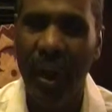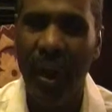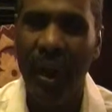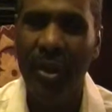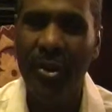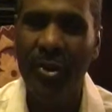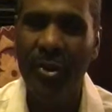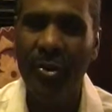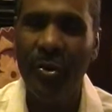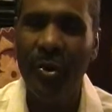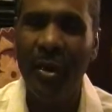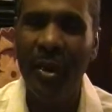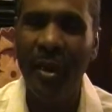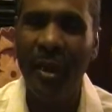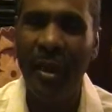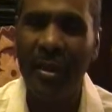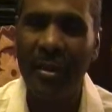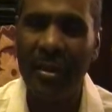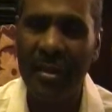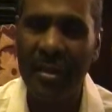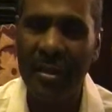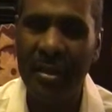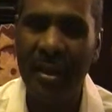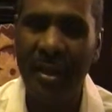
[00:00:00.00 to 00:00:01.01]
and you can
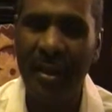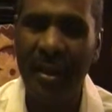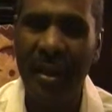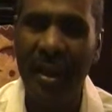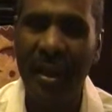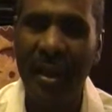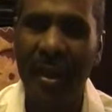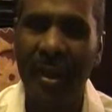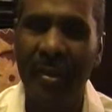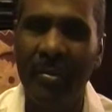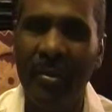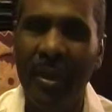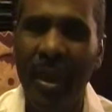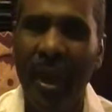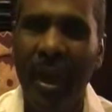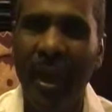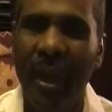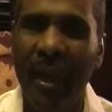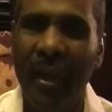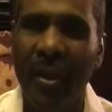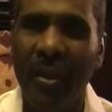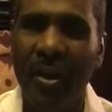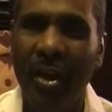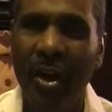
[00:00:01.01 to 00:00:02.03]
consider him
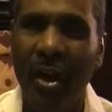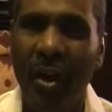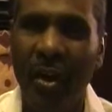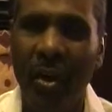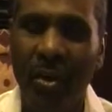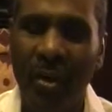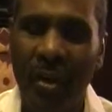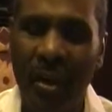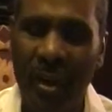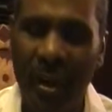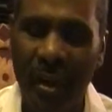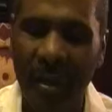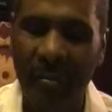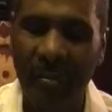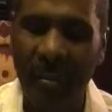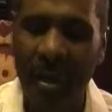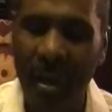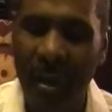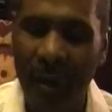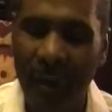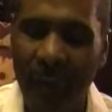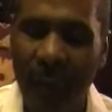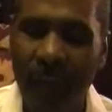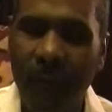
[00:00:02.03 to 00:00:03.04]
and call
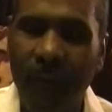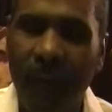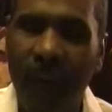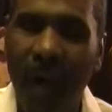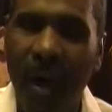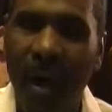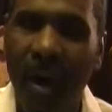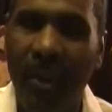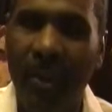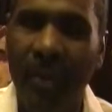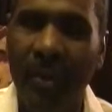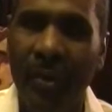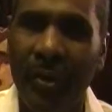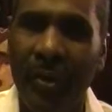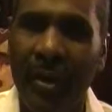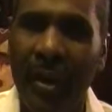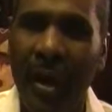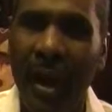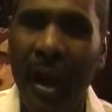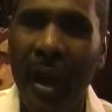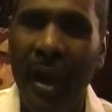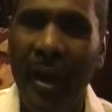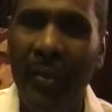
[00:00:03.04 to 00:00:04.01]
him Father.